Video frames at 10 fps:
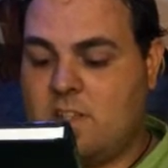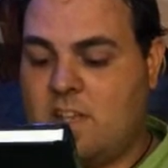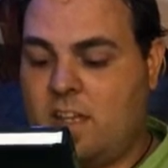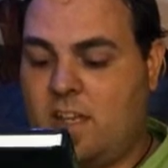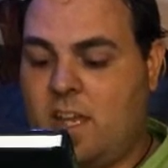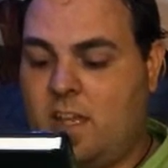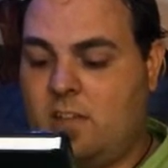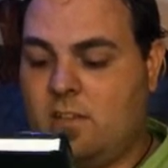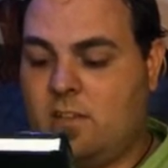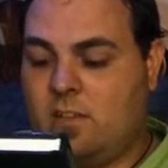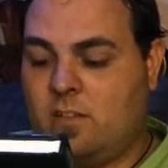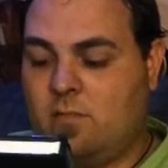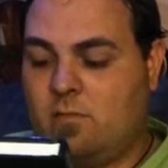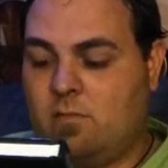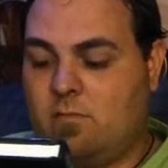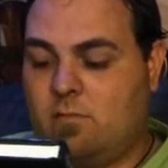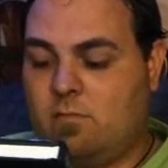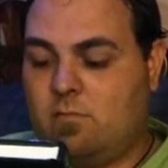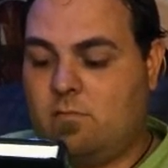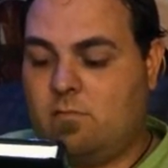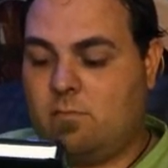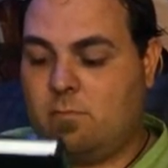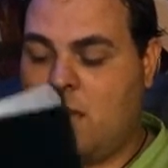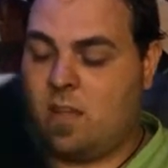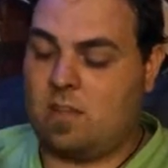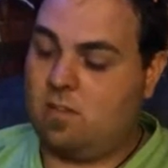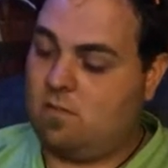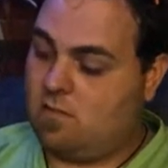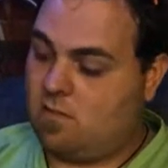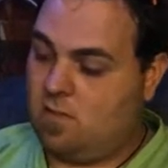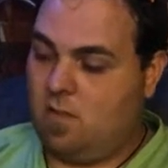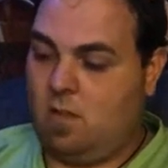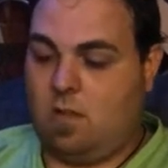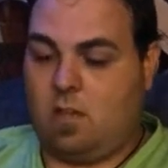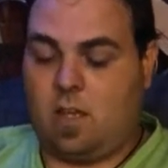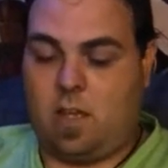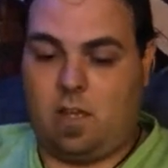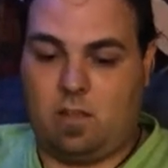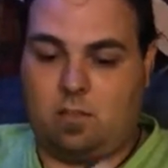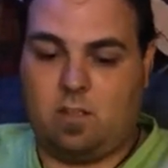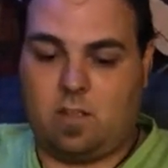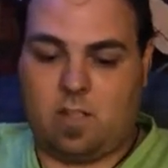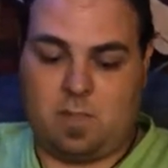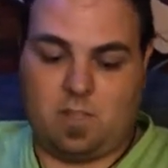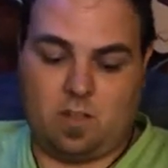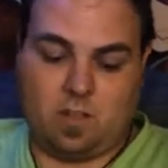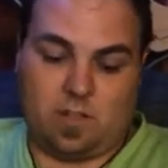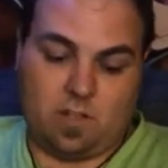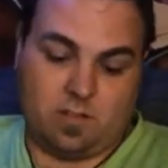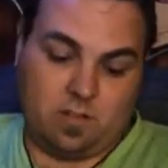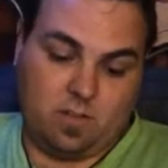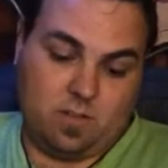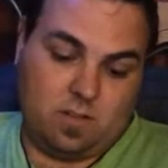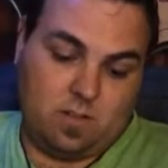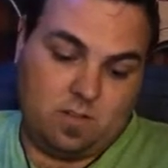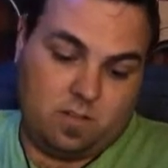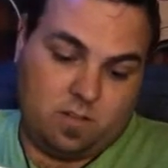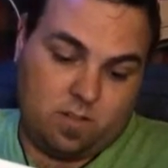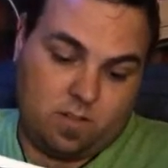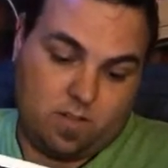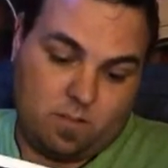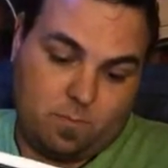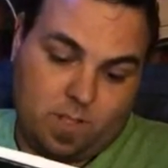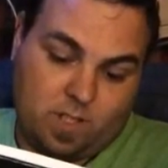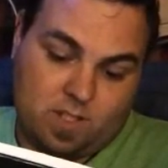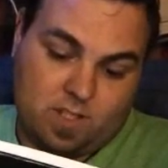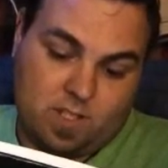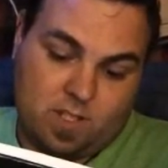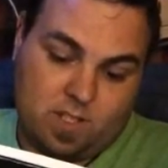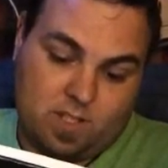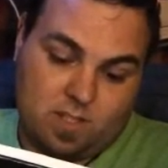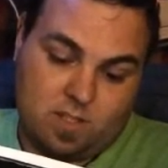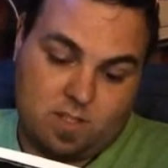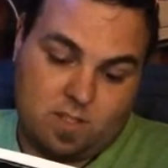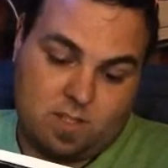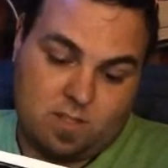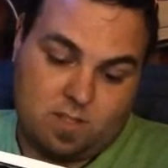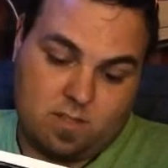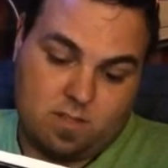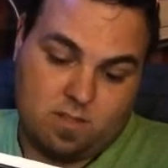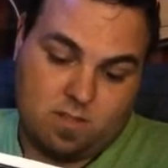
is that Caitlin Matthews? Hang on, let me look in here, because it is